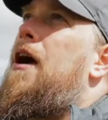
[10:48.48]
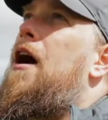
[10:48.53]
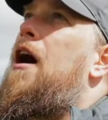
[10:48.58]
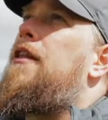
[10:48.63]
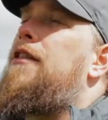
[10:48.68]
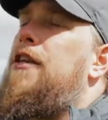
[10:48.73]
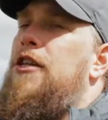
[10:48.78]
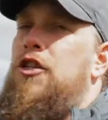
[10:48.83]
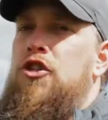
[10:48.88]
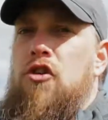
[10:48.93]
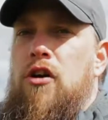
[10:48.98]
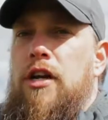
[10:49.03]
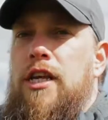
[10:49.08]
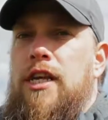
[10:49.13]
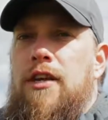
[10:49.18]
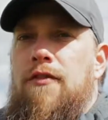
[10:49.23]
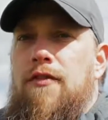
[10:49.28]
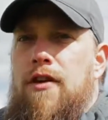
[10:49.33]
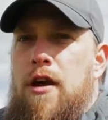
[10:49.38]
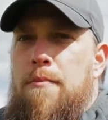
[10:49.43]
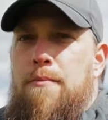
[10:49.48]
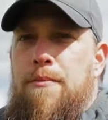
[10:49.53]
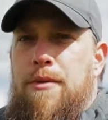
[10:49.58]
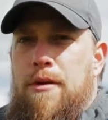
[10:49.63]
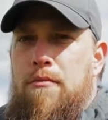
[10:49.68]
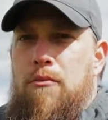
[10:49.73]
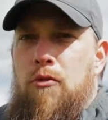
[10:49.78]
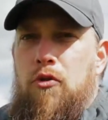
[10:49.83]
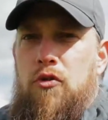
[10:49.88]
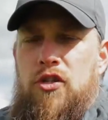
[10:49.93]
and then trying to give it a
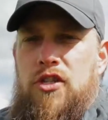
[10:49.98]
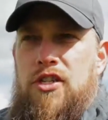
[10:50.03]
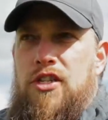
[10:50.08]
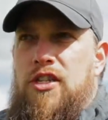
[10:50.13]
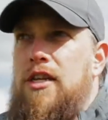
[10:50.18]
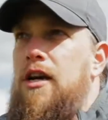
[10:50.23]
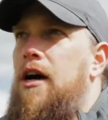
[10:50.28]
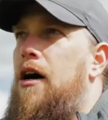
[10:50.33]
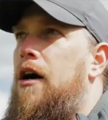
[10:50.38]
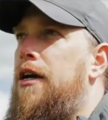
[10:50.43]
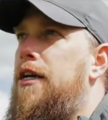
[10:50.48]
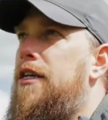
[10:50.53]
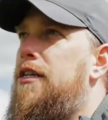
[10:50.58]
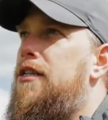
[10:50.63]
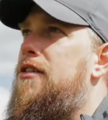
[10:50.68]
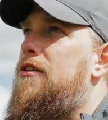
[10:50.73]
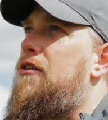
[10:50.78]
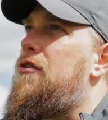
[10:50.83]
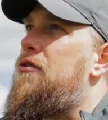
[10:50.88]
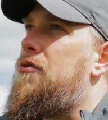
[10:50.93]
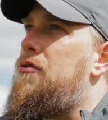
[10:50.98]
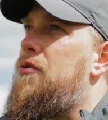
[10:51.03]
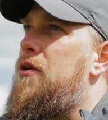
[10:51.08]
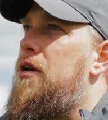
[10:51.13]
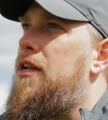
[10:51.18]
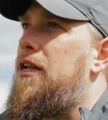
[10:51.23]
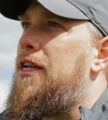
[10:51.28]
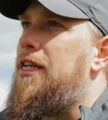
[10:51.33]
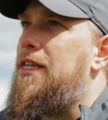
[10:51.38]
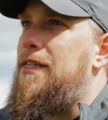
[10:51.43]
bit more sky, so
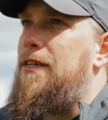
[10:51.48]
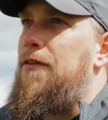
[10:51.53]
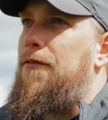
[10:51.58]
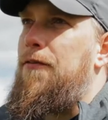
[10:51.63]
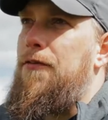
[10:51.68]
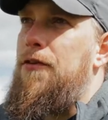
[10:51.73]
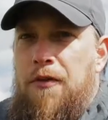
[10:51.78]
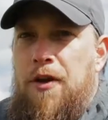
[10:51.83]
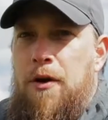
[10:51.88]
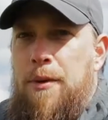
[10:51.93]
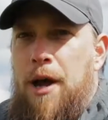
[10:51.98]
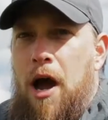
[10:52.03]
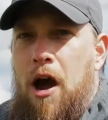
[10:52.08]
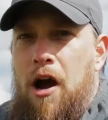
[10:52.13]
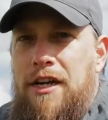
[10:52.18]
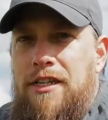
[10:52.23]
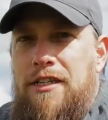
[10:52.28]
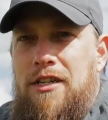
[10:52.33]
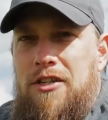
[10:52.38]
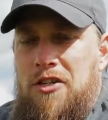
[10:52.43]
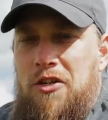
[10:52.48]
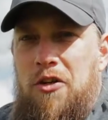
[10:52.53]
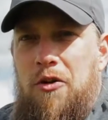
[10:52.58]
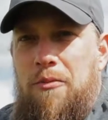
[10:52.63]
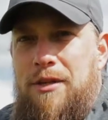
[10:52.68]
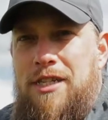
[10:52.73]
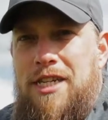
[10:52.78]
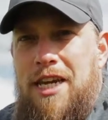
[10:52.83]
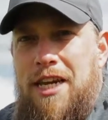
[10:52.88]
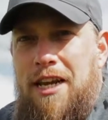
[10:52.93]
at least if the field behind doesn't
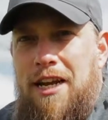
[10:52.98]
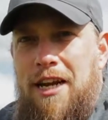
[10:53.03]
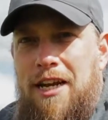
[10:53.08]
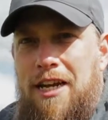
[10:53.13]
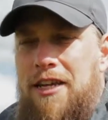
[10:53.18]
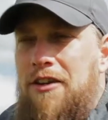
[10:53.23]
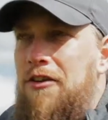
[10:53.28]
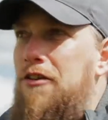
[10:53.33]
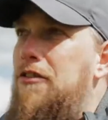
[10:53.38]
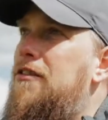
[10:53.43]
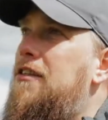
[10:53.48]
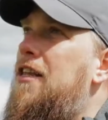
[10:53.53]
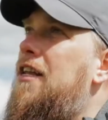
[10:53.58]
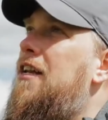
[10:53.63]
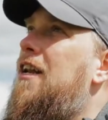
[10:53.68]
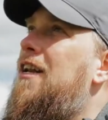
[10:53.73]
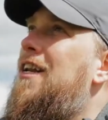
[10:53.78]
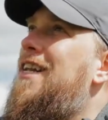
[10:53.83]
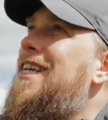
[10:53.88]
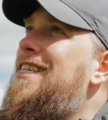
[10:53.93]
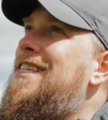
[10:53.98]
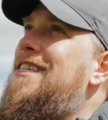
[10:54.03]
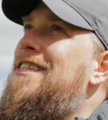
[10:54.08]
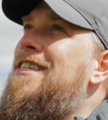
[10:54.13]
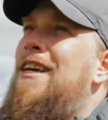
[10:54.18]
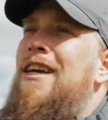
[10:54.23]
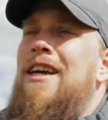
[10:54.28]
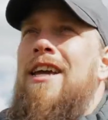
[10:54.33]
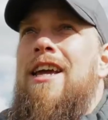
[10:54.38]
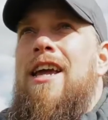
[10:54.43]
look particularly good, then at
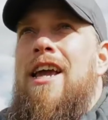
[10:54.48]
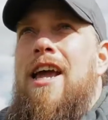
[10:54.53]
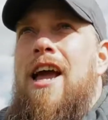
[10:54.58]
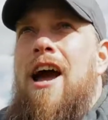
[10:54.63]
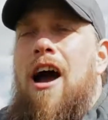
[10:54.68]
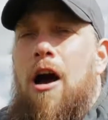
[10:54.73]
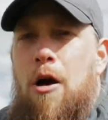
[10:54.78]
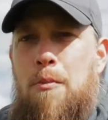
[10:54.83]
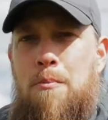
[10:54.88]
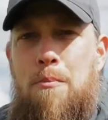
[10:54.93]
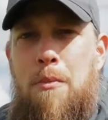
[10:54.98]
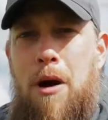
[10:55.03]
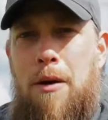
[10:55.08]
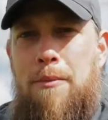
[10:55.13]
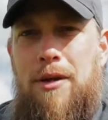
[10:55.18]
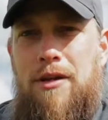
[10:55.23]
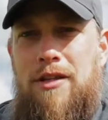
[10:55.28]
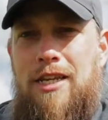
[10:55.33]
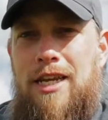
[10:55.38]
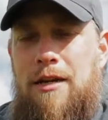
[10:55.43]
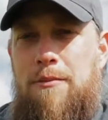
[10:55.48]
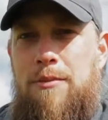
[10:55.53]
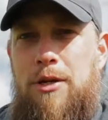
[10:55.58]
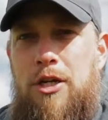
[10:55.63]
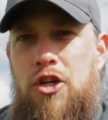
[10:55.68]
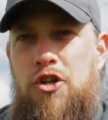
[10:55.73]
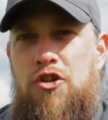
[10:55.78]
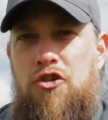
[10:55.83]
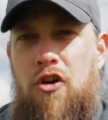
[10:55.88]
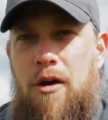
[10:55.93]
least I might be able to get a
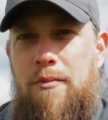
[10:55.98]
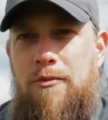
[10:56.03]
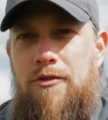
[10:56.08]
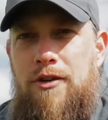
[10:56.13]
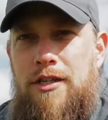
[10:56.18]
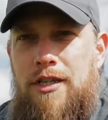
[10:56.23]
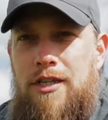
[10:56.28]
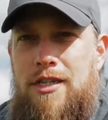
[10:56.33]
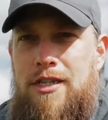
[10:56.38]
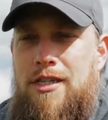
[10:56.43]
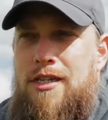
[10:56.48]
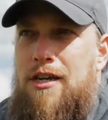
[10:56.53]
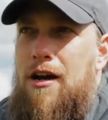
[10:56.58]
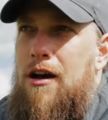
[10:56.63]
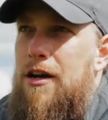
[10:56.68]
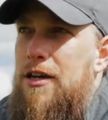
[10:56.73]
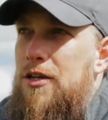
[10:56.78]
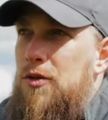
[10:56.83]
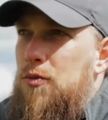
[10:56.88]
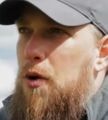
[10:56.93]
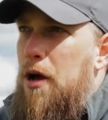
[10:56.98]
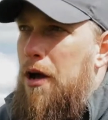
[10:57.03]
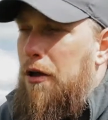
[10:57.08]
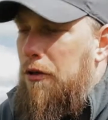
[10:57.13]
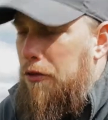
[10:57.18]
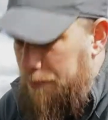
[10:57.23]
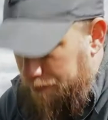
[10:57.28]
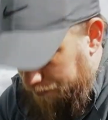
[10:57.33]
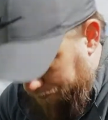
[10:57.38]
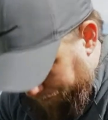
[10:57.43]
bit of drama in the sky as
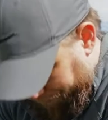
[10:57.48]
well.